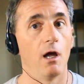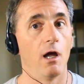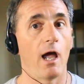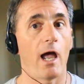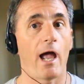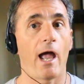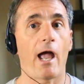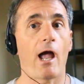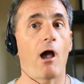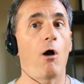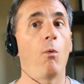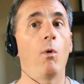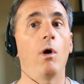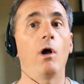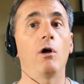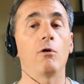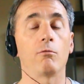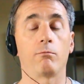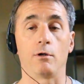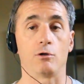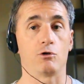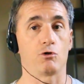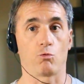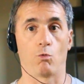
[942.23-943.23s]
How
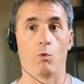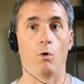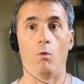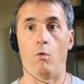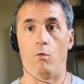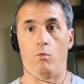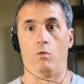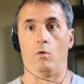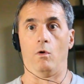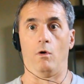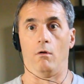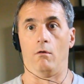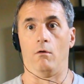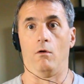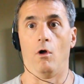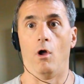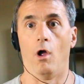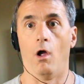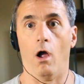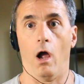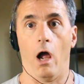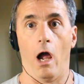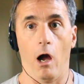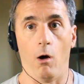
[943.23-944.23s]
else? Well,
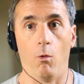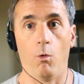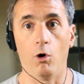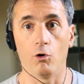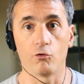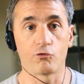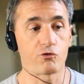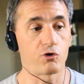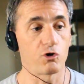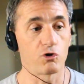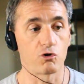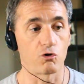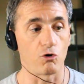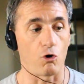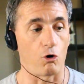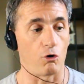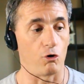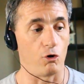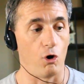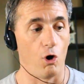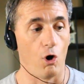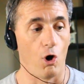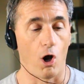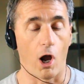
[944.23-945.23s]
how else
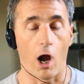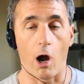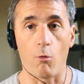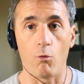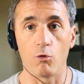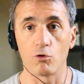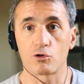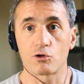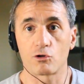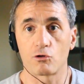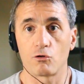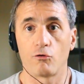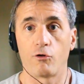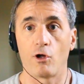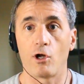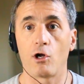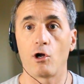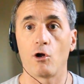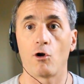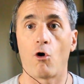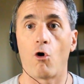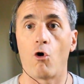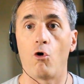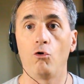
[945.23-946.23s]
are they
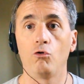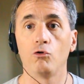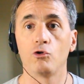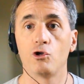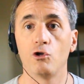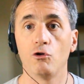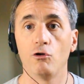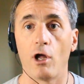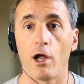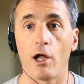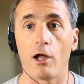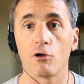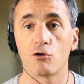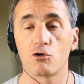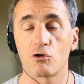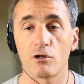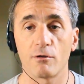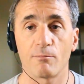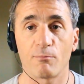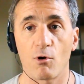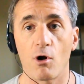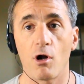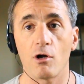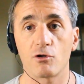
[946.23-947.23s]
going to hold you to answer the
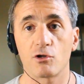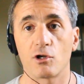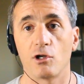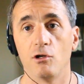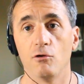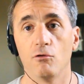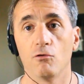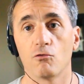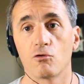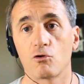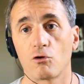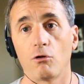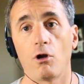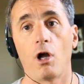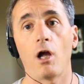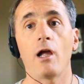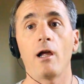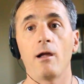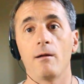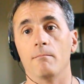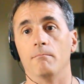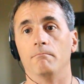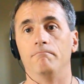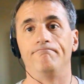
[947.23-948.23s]
prosecutor's
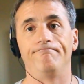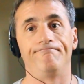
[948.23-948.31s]
claim?